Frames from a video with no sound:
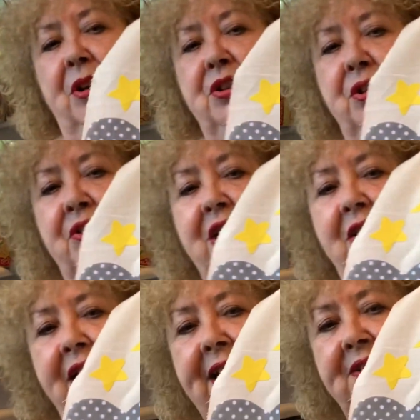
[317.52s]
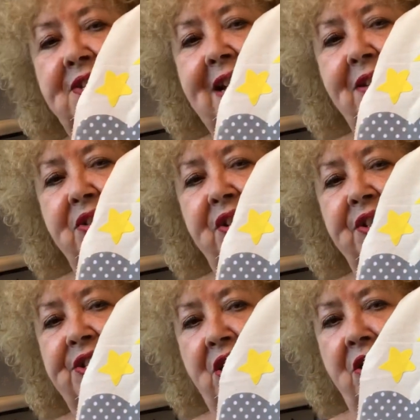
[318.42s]
to do the lines down to the
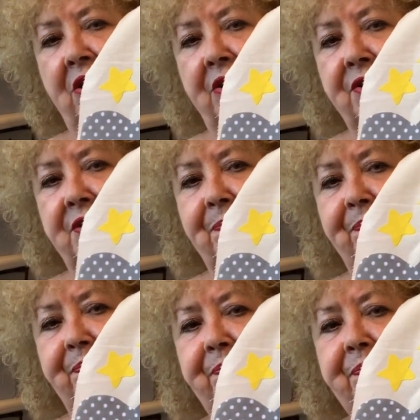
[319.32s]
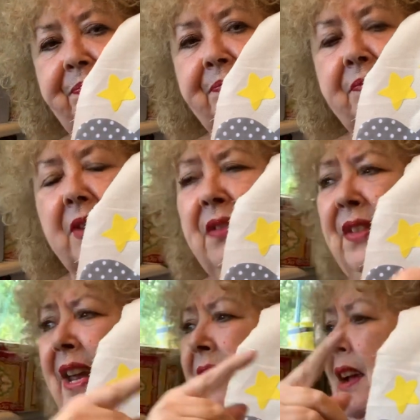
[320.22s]
stars. And
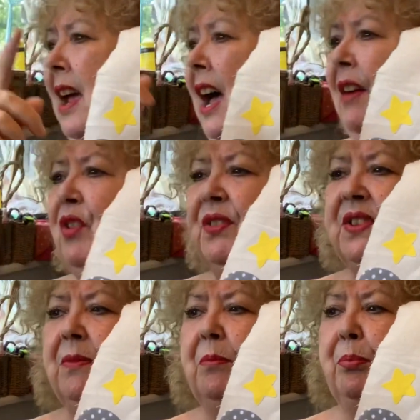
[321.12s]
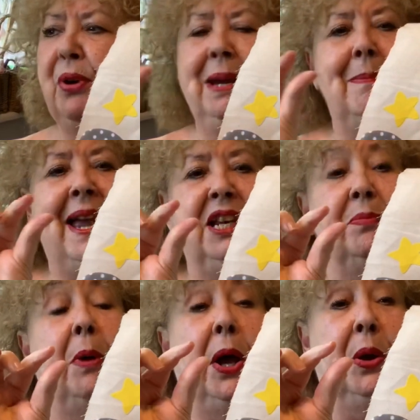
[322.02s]
then I've got some pre-made
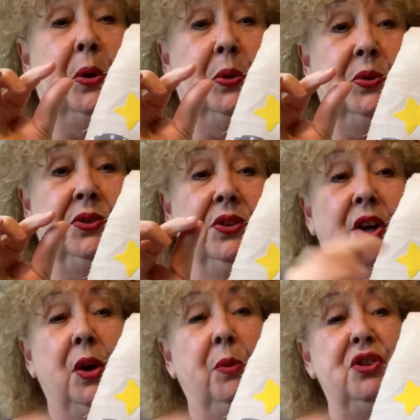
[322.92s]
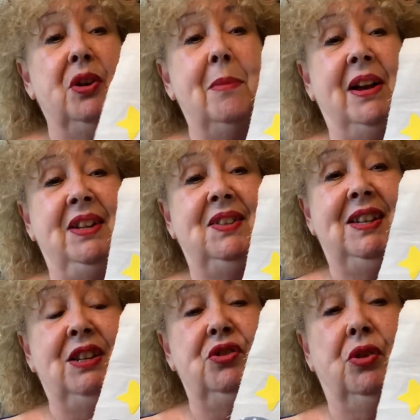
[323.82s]
bows which I might
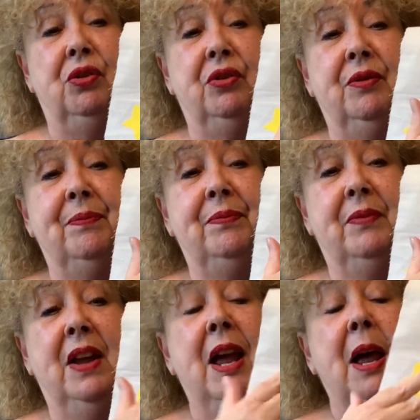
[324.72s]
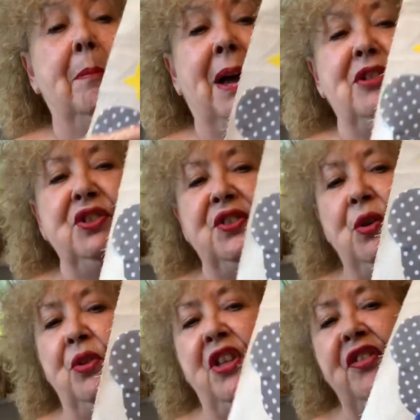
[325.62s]
stitch on, but I just
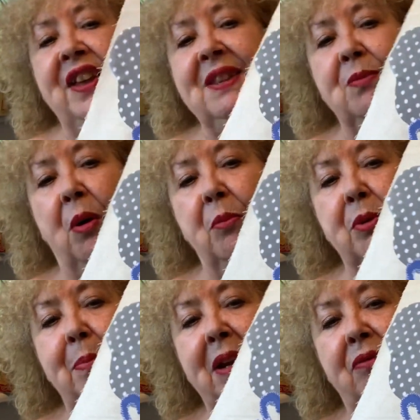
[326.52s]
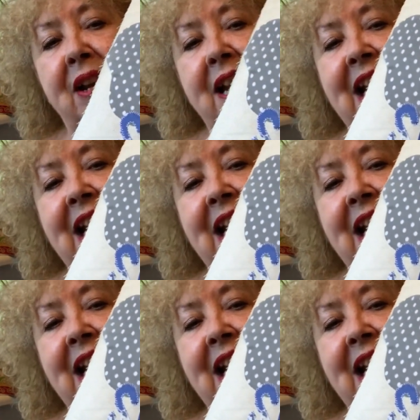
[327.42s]
thought that this one would be really